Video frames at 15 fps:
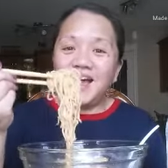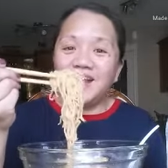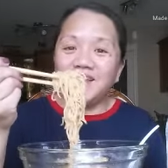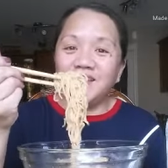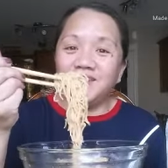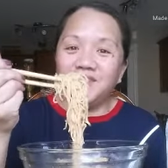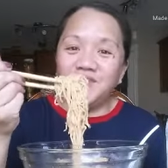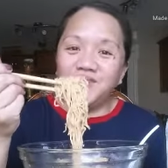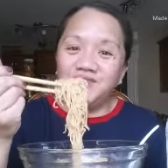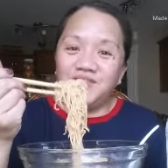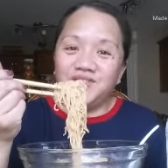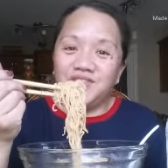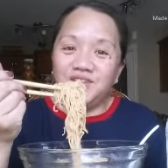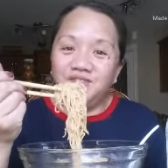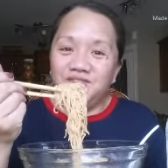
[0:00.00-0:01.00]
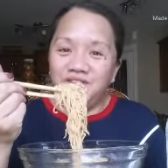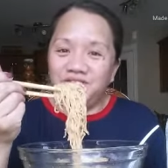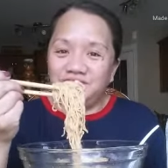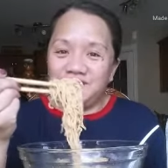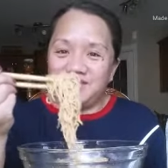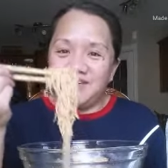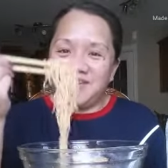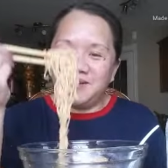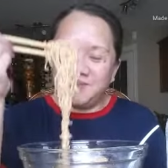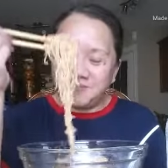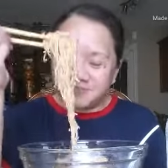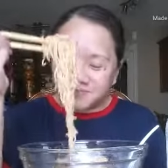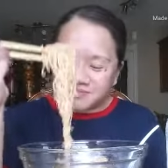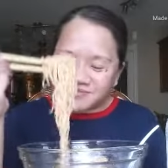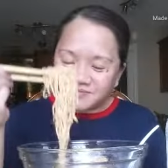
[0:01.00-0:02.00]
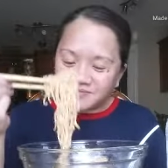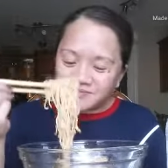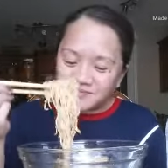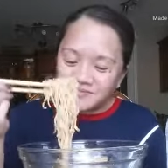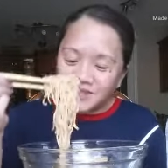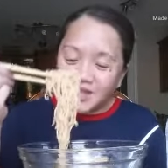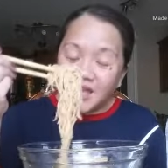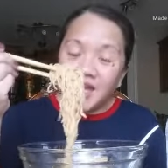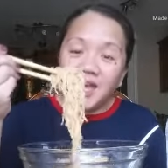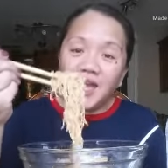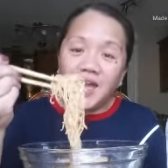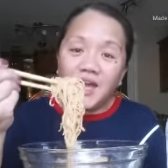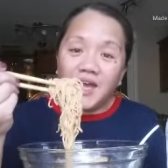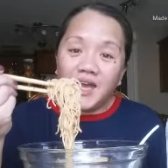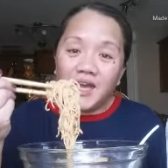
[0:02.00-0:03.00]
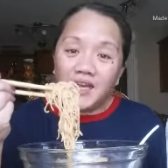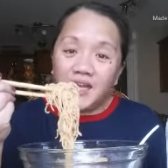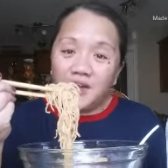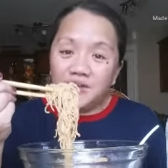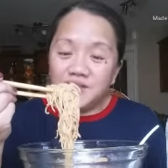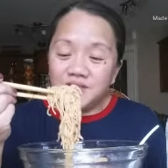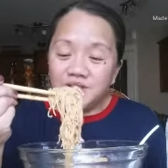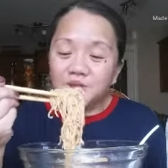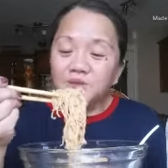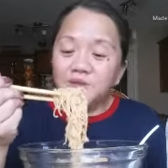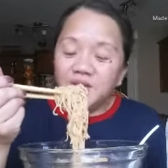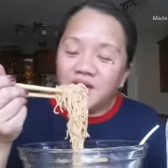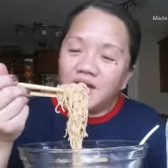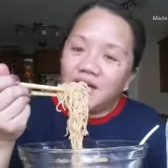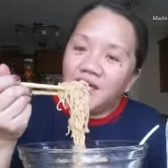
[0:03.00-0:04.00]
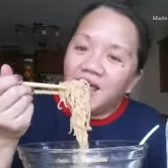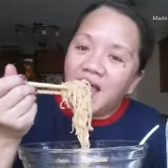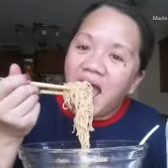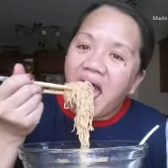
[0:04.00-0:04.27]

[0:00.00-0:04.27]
I'll give you 50-50. Anyhow, he's a cool guy.